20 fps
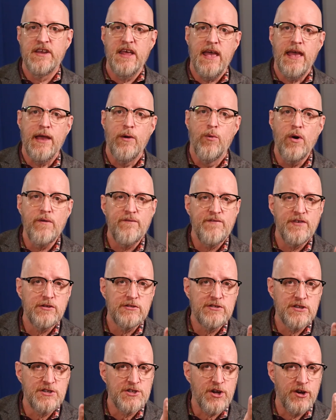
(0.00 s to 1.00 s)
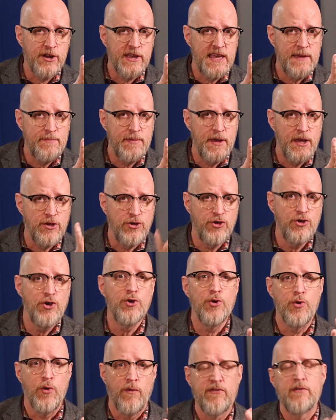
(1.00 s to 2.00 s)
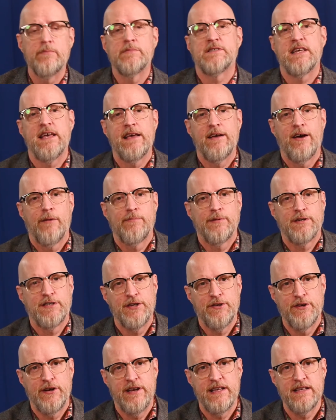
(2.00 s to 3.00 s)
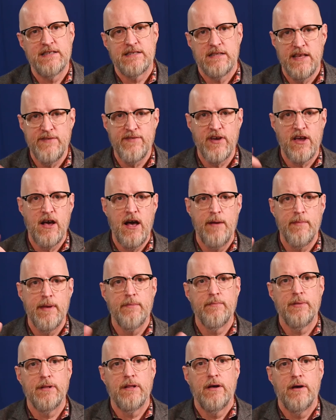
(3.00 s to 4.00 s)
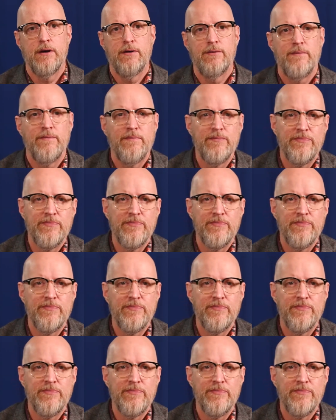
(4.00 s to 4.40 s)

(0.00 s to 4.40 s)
day: what filters are keeping you from seeing opportunities? Leave a comment below.